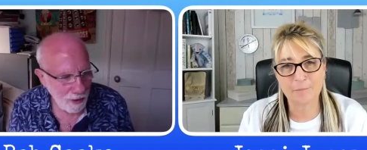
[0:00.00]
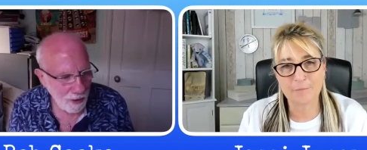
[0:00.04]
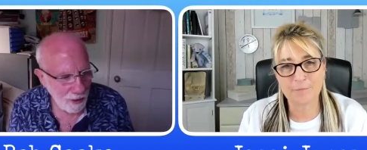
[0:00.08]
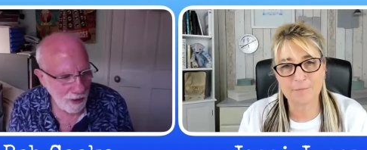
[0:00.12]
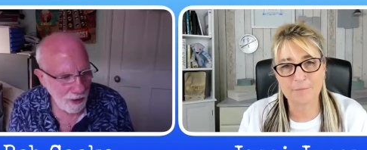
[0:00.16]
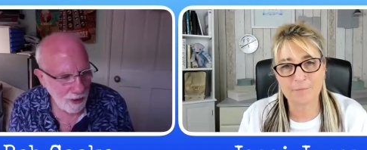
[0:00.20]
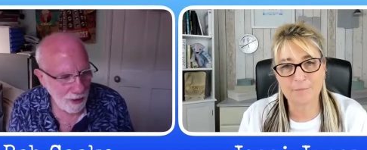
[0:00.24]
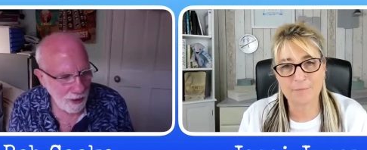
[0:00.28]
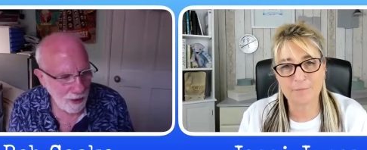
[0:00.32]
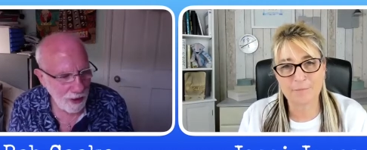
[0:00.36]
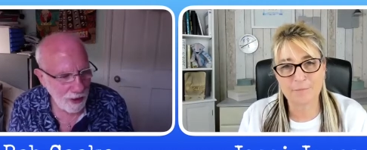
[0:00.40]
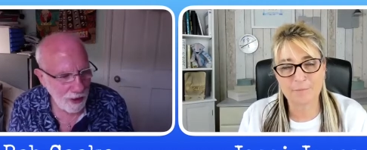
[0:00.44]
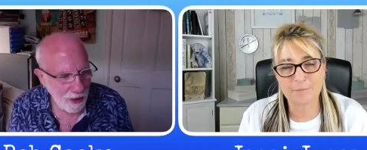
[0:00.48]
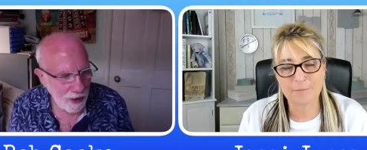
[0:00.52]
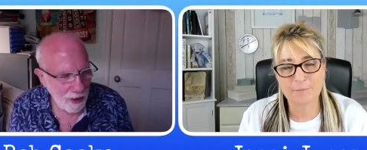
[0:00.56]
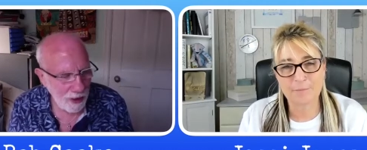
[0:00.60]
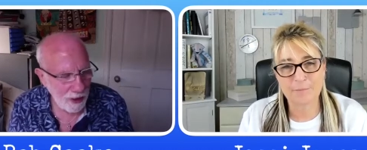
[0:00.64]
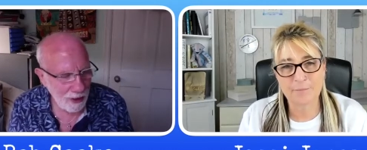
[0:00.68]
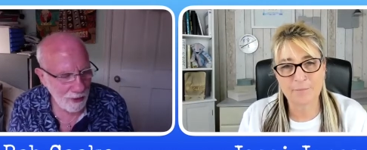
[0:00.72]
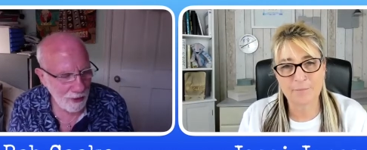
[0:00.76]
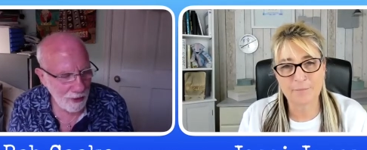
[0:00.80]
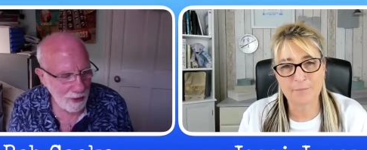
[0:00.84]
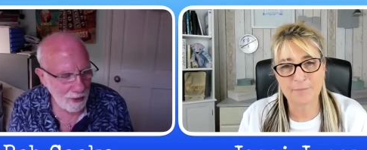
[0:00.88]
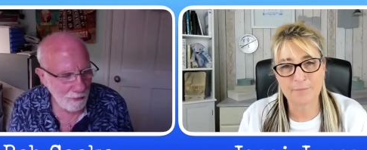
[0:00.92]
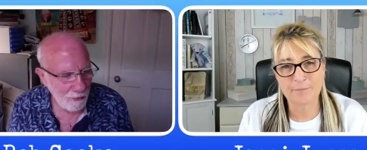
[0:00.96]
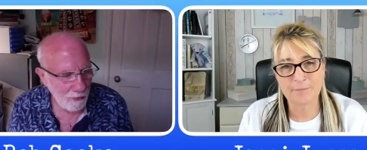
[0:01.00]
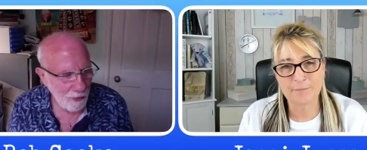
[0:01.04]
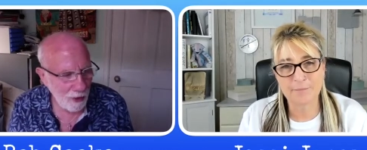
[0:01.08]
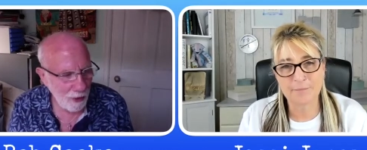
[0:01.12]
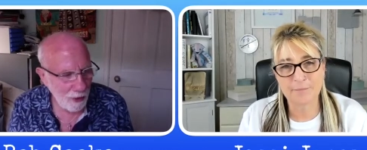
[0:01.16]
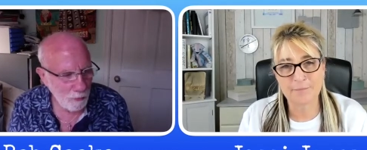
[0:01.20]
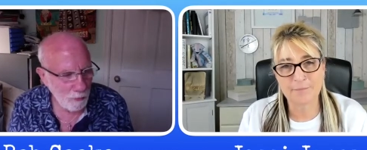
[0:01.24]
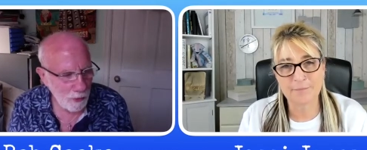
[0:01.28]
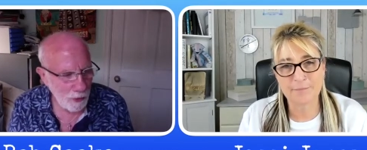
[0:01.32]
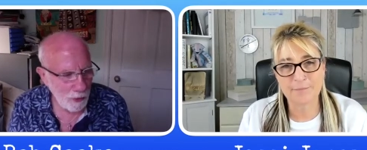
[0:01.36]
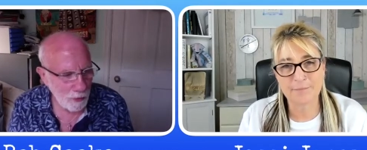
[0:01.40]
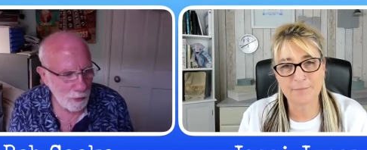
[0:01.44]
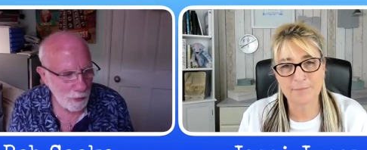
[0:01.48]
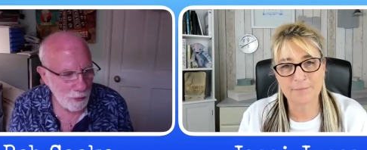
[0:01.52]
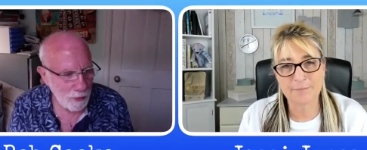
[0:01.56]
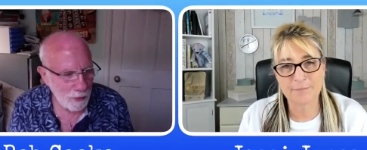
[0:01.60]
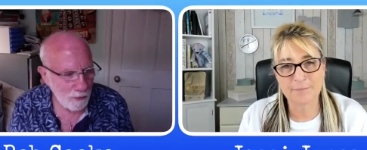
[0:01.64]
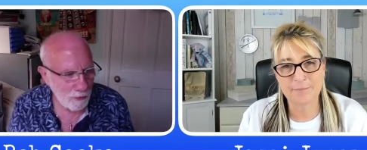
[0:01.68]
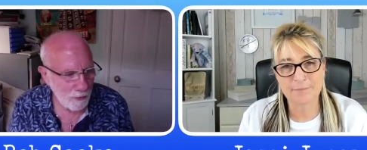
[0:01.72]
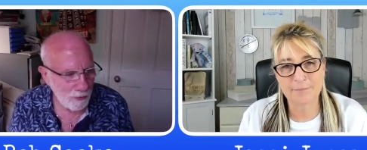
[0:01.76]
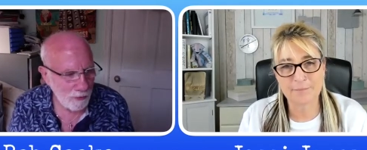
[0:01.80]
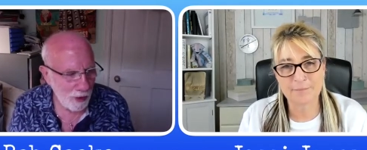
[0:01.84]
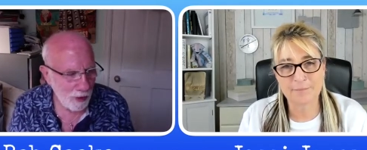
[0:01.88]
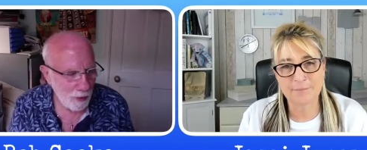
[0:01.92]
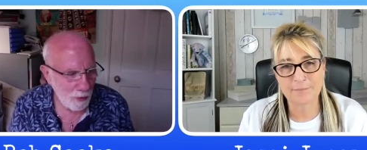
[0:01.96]
Speaker 1: uh, and they find people to
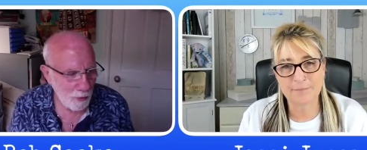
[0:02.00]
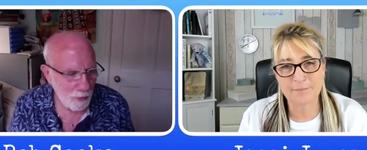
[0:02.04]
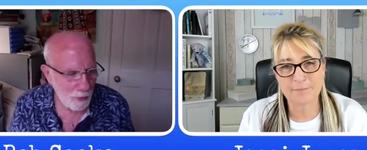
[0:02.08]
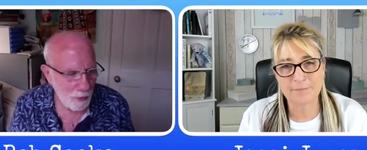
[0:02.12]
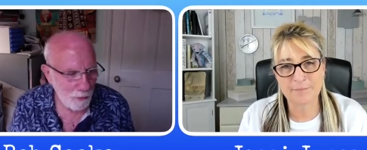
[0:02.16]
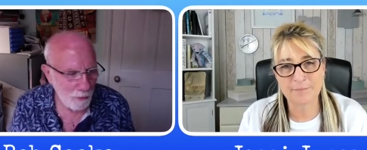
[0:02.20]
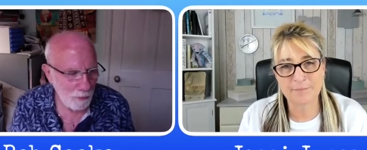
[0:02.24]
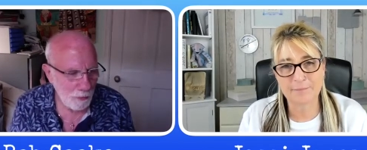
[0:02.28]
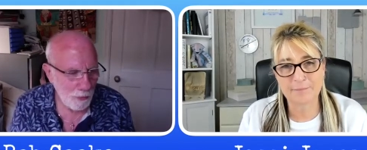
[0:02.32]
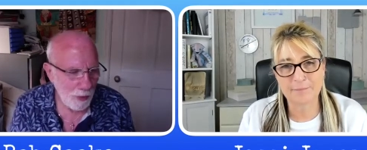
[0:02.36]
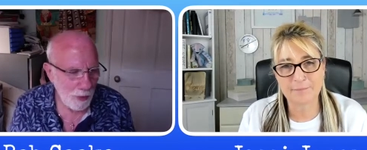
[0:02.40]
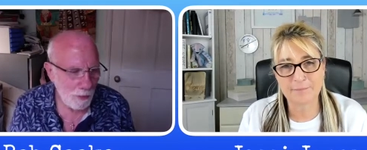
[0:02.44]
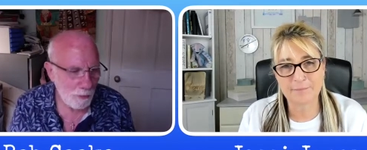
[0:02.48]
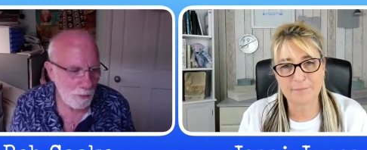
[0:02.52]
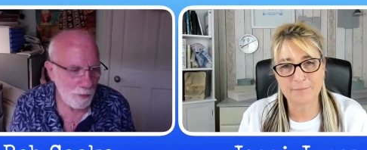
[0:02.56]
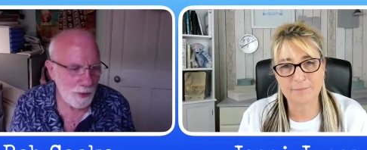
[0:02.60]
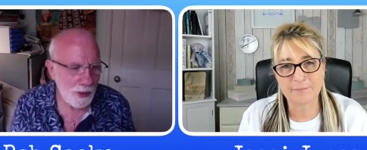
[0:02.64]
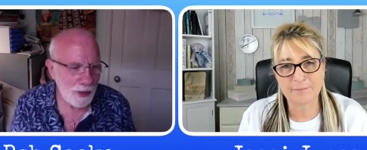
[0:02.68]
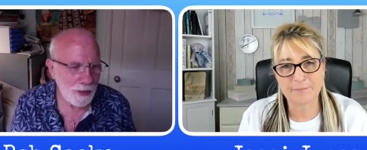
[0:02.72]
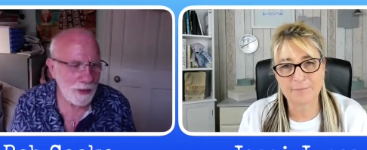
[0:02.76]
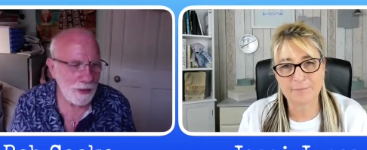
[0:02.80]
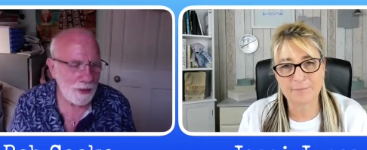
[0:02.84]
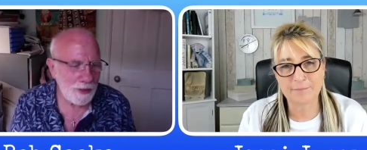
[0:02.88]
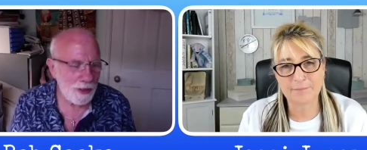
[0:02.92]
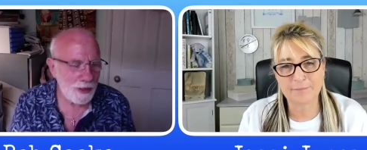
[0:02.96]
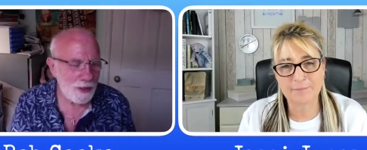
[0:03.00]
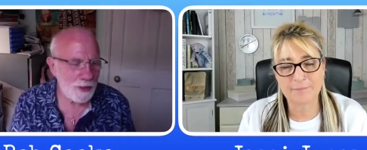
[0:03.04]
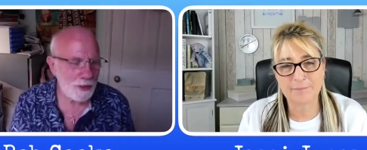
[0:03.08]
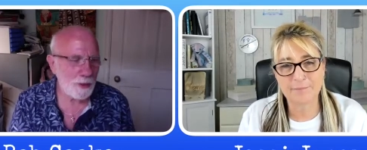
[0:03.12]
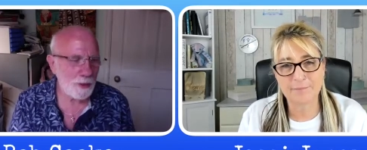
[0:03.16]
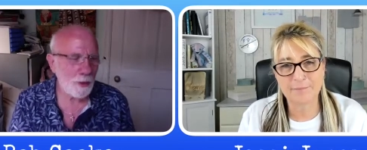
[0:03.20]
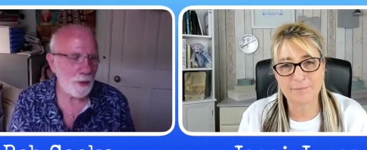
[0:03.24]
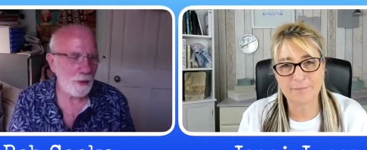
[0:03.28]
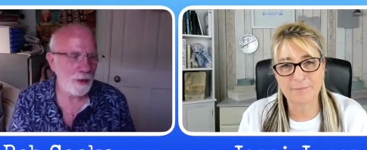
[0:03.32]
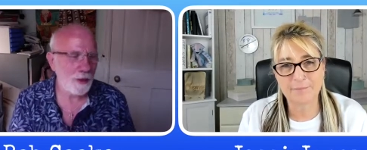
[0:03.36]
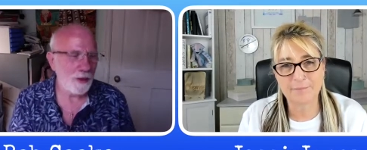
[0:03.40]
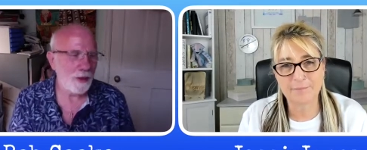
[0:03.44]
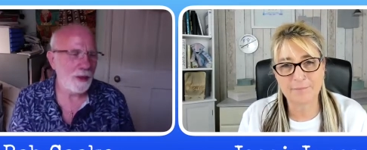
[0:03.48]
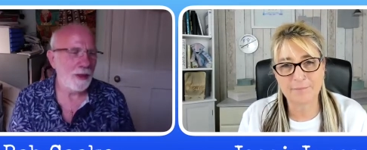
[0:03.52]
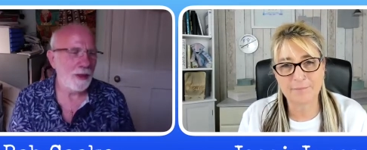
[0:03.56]
fail them. But that's another story.